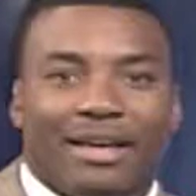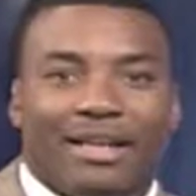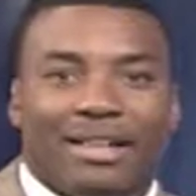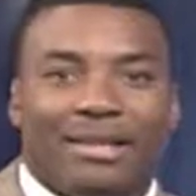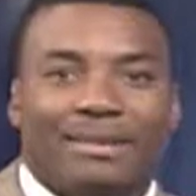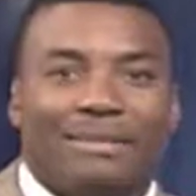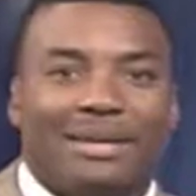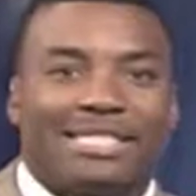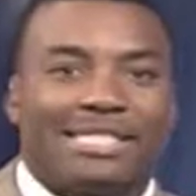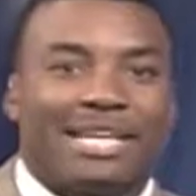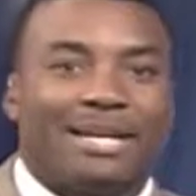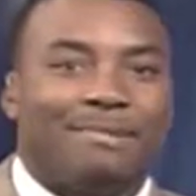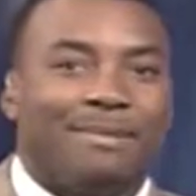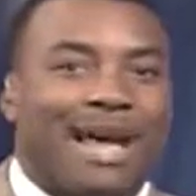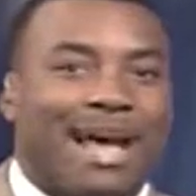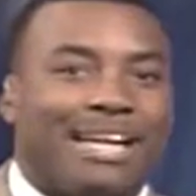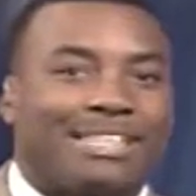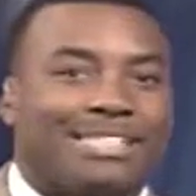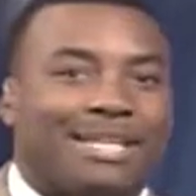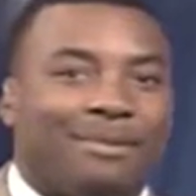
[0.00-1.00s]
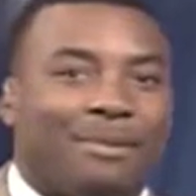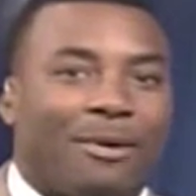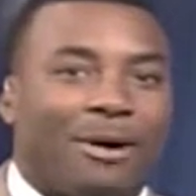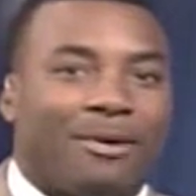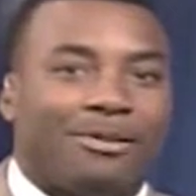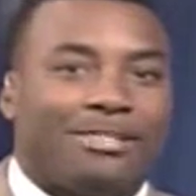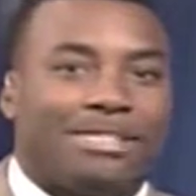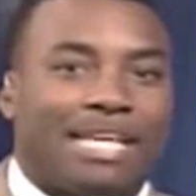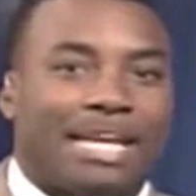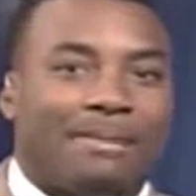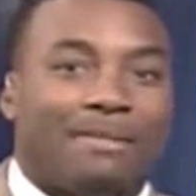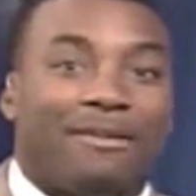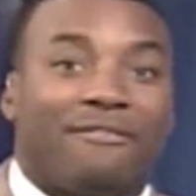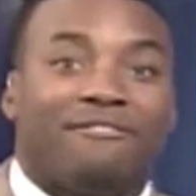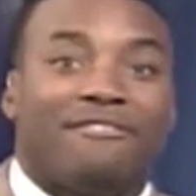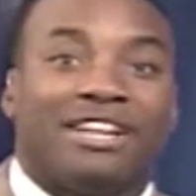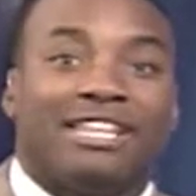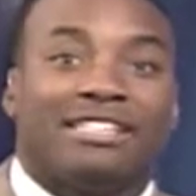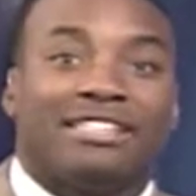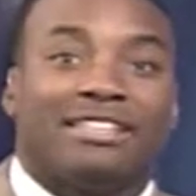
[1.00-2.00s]
The Michigan basketball team
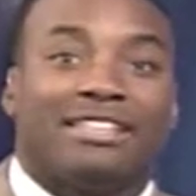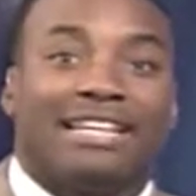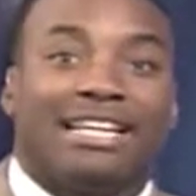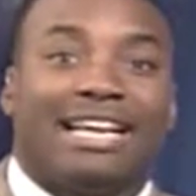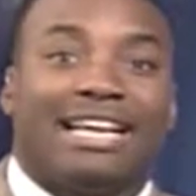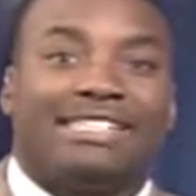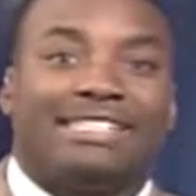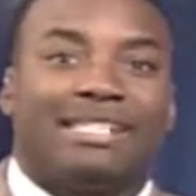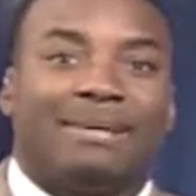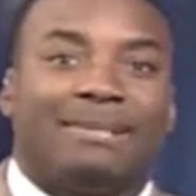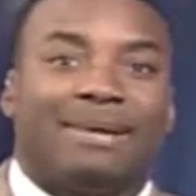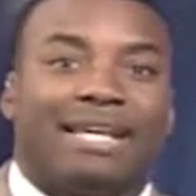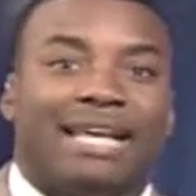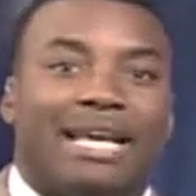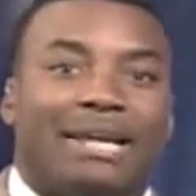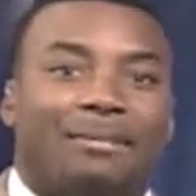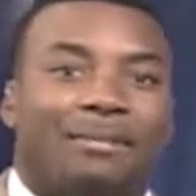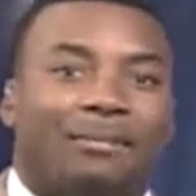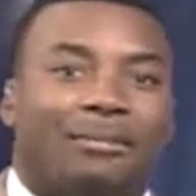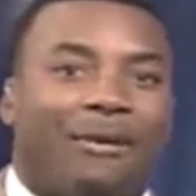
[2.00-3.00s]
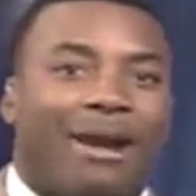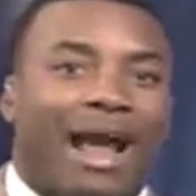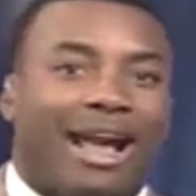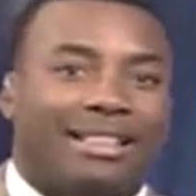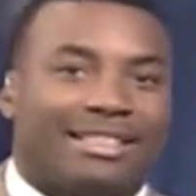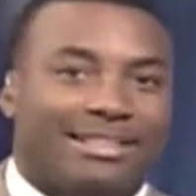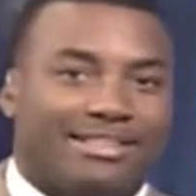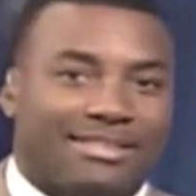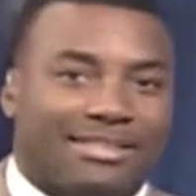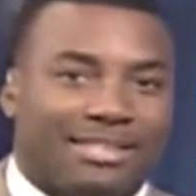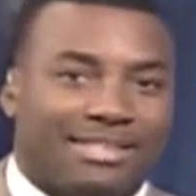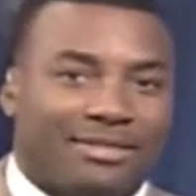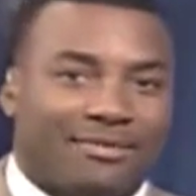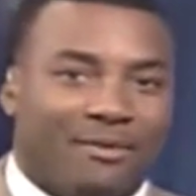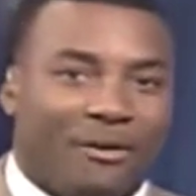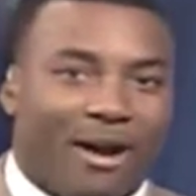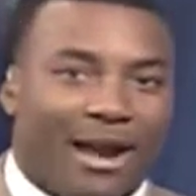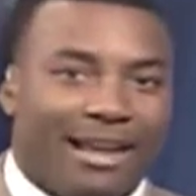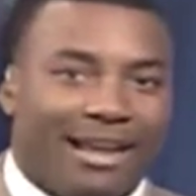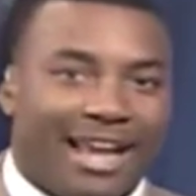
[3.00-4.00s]
officially gets to begin practice this
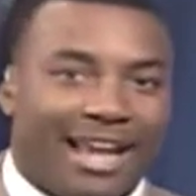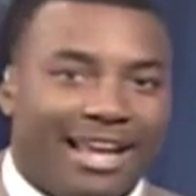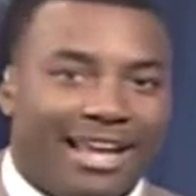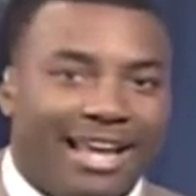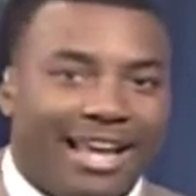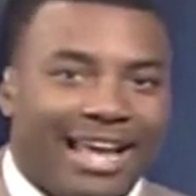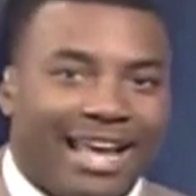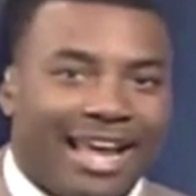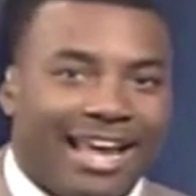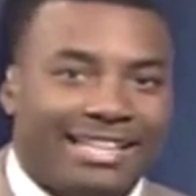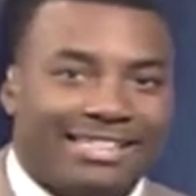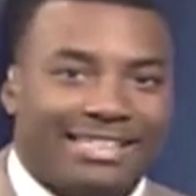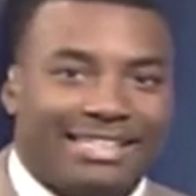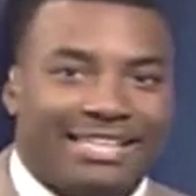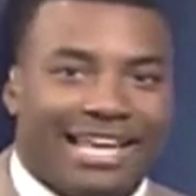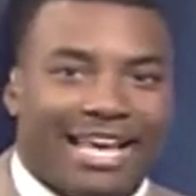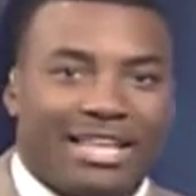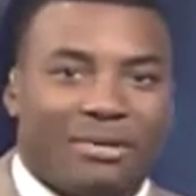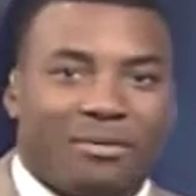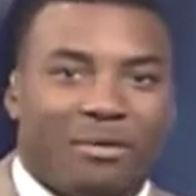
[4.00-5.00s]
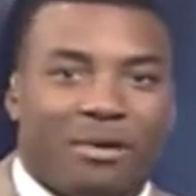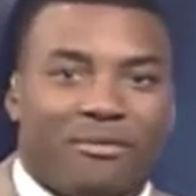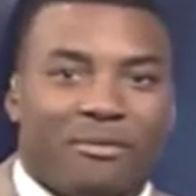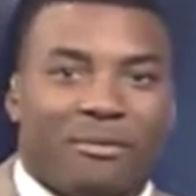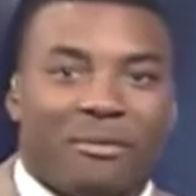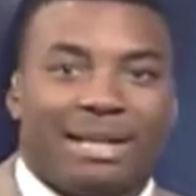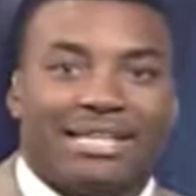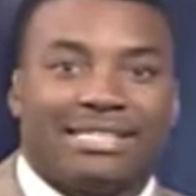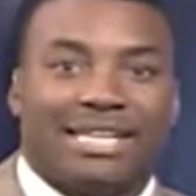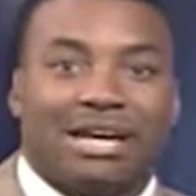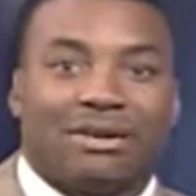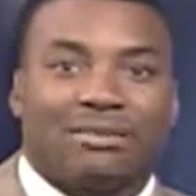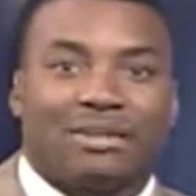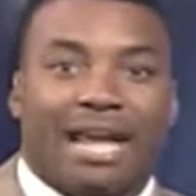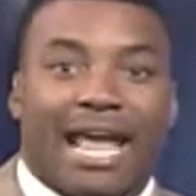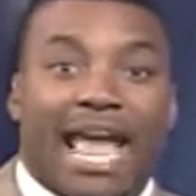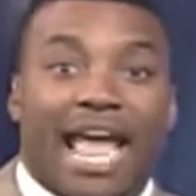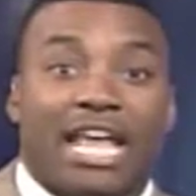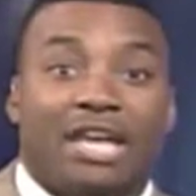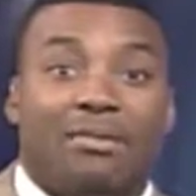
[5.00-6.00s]
Friday, and today the Wolverines held
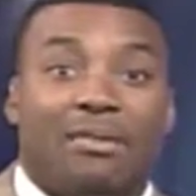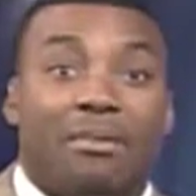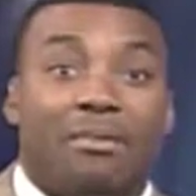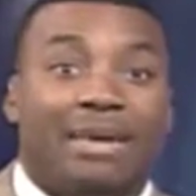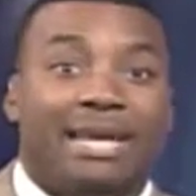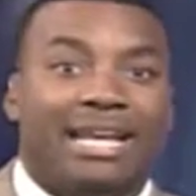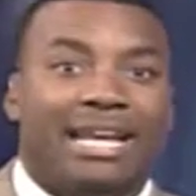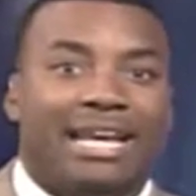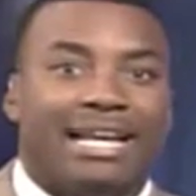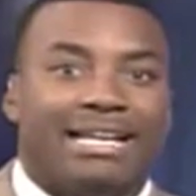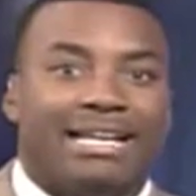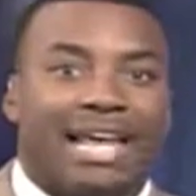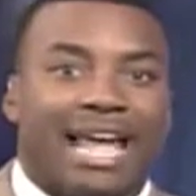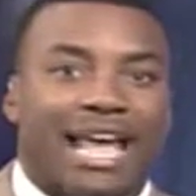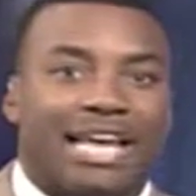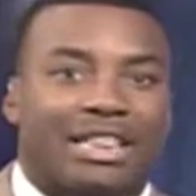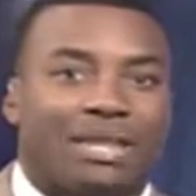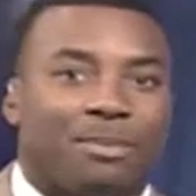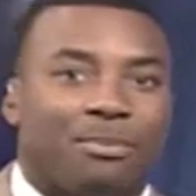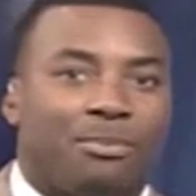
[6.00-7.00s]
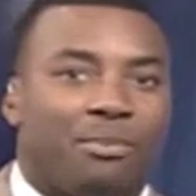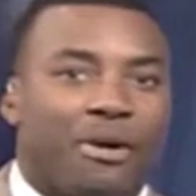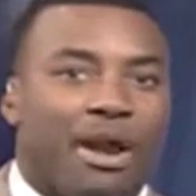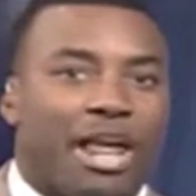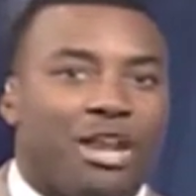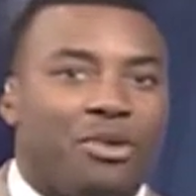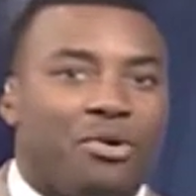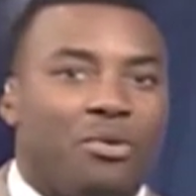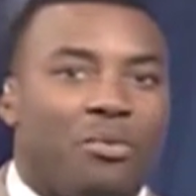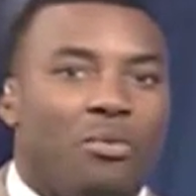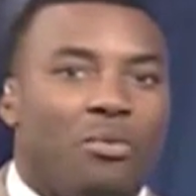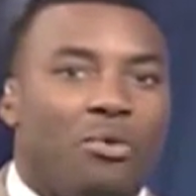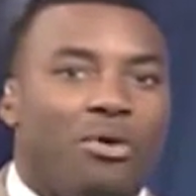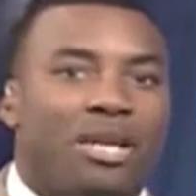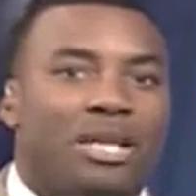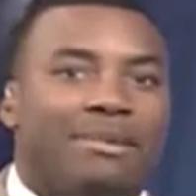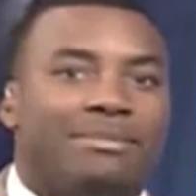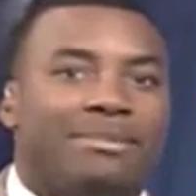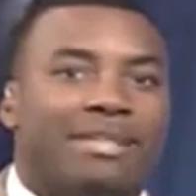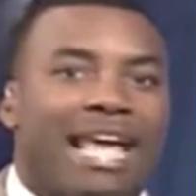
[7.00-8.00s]
their annual media day at the brand new
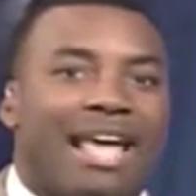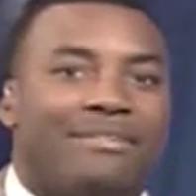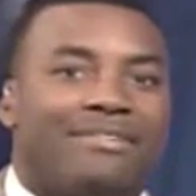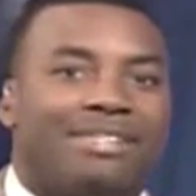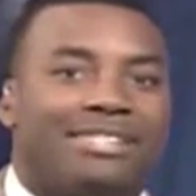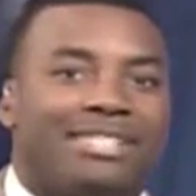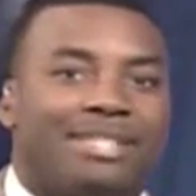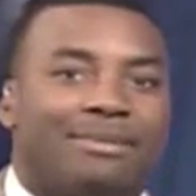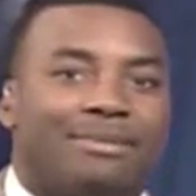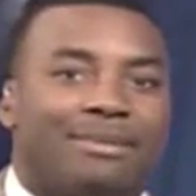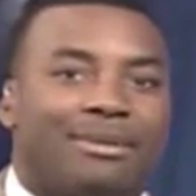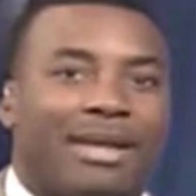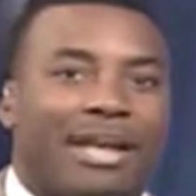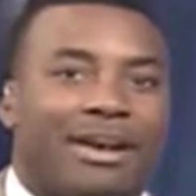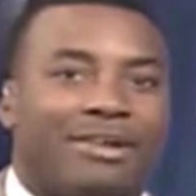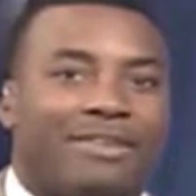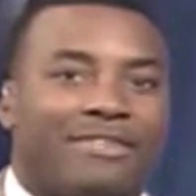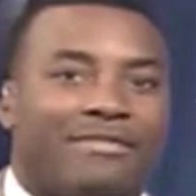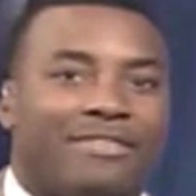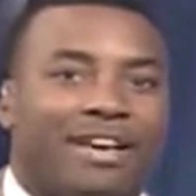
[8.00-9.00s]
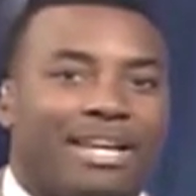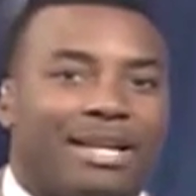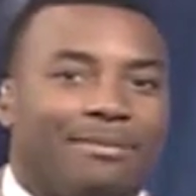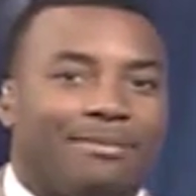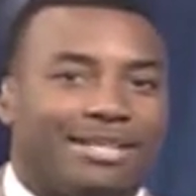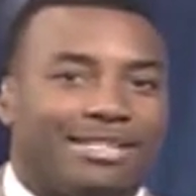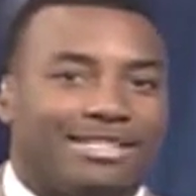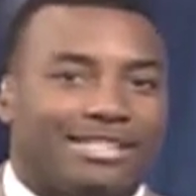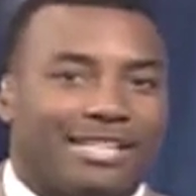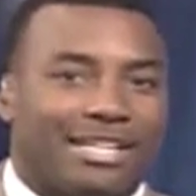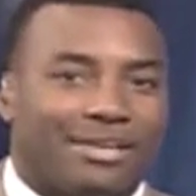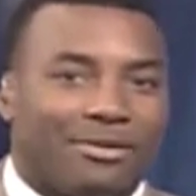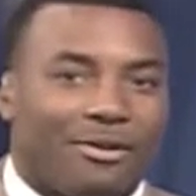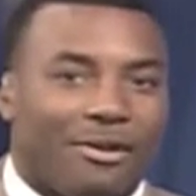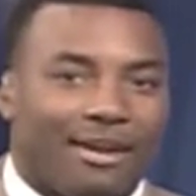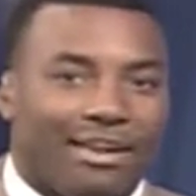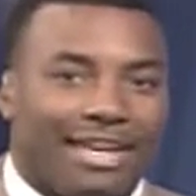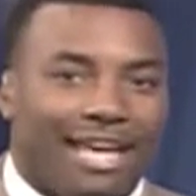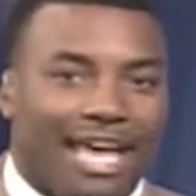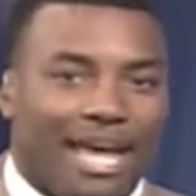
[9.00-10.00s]
William Davidson Player Development Center
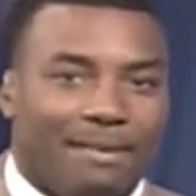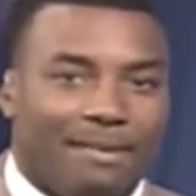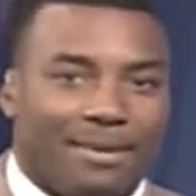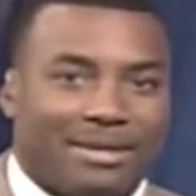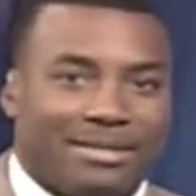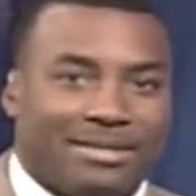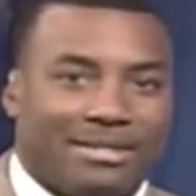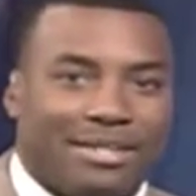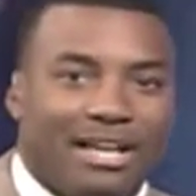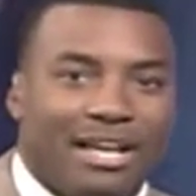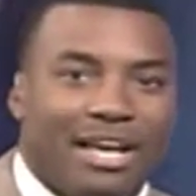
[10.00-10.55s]
on campus.